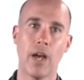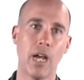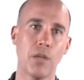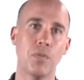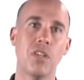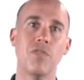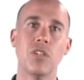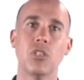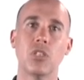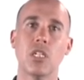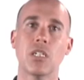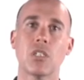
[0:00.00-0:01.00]

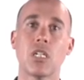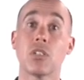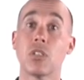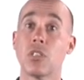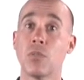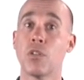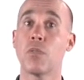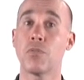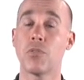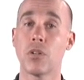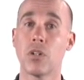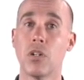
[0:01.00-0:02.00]
IPv6 has a similar
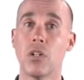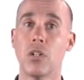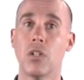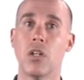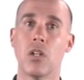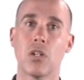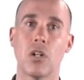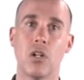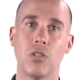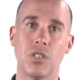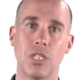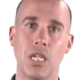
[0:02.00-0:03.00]
protocol
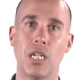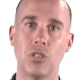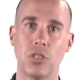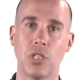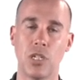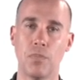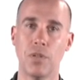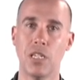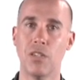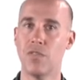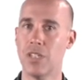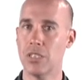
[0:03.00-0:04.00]
called
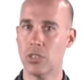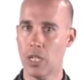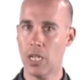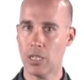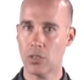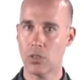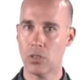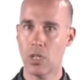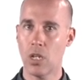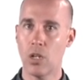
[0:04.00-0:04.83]
DHCPv6,